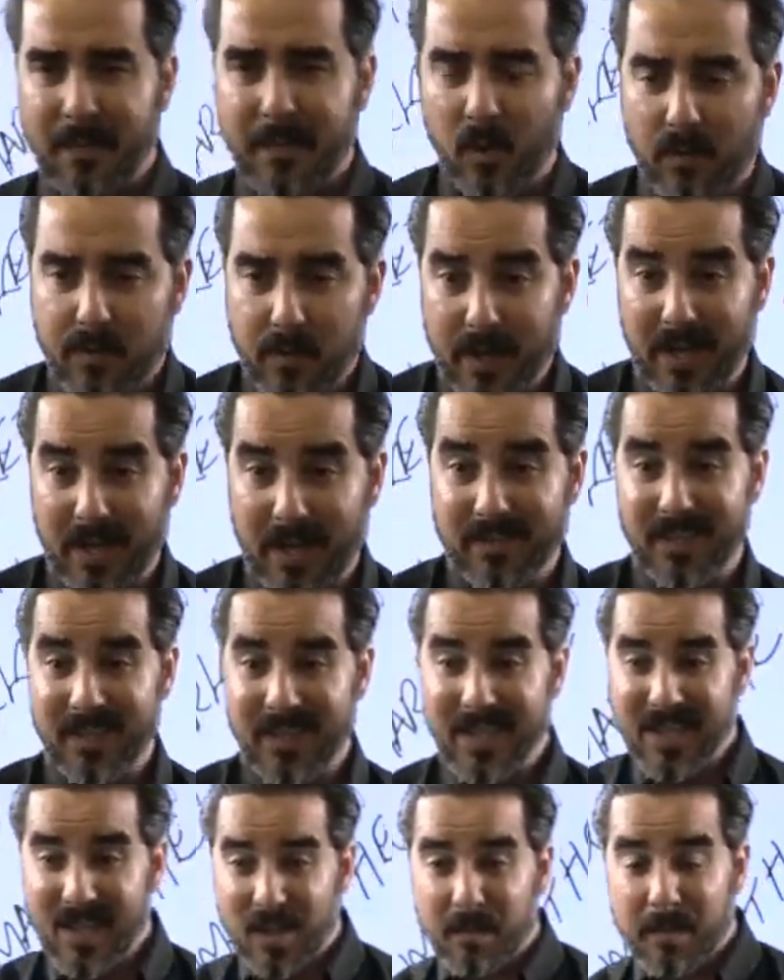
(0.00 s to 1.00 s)
me know if you guys can
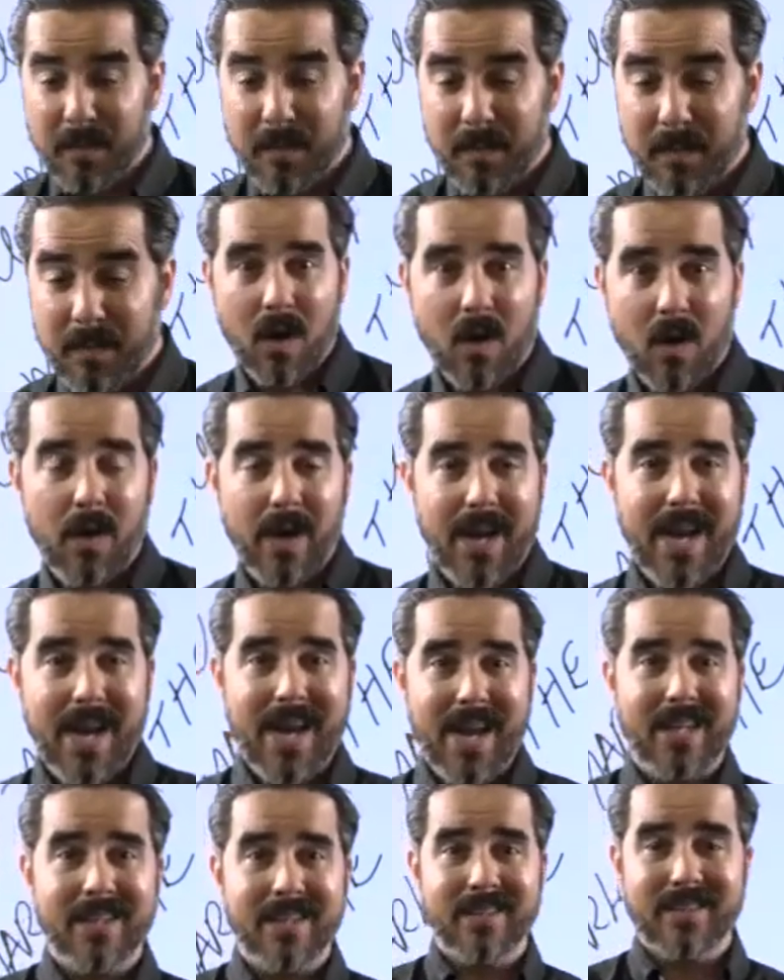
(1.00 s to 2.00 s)
hear me well
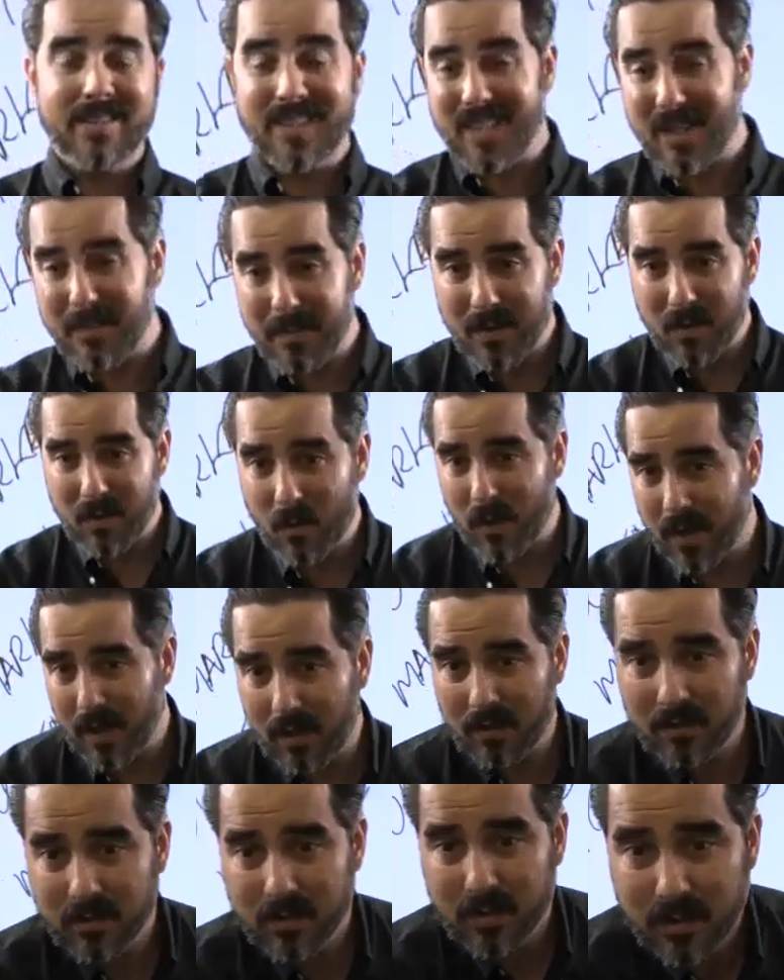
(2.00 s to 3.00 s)
and see me
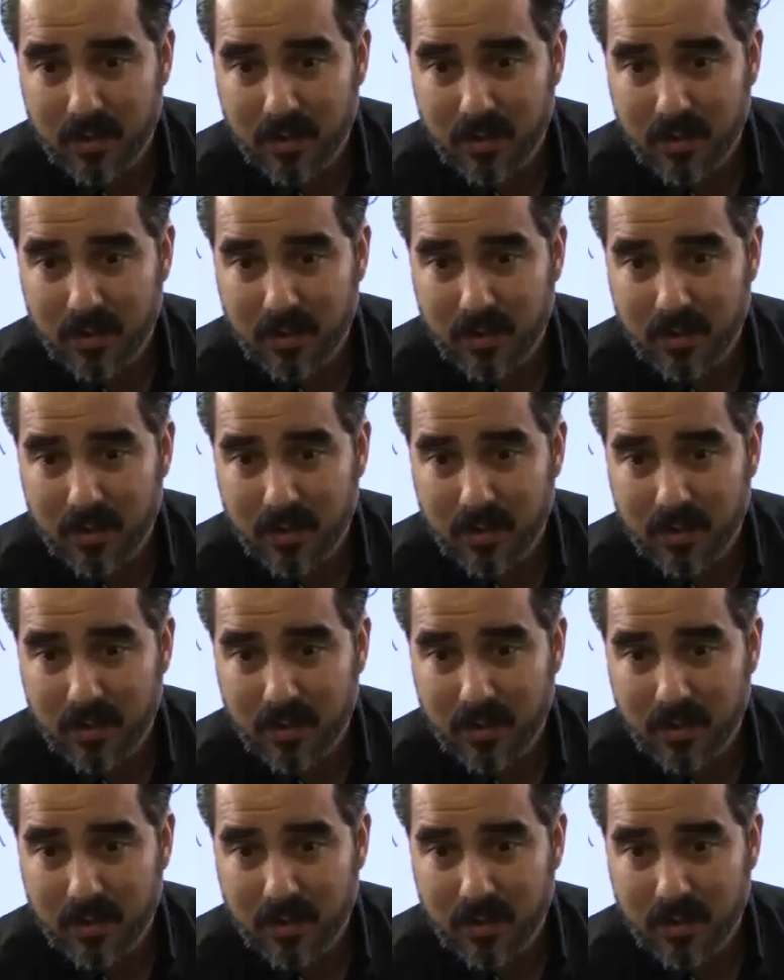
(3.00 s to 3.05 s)
well.